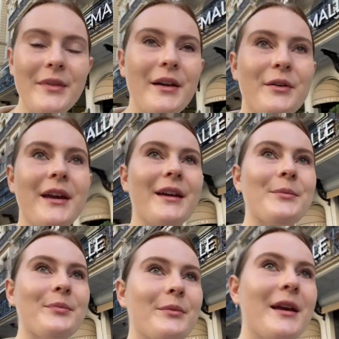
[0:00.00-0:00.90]
Okay,
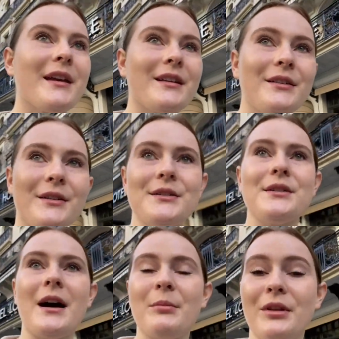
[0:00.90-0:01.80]
making a little
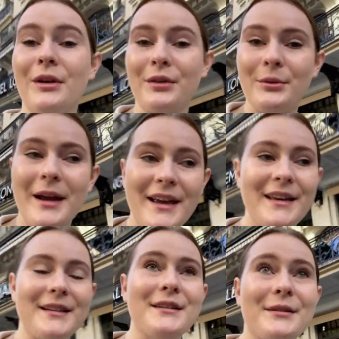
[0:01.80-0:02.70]
stop along the way
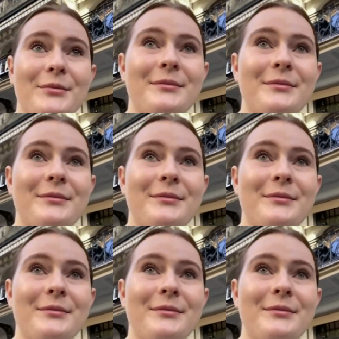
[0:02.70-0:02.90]
because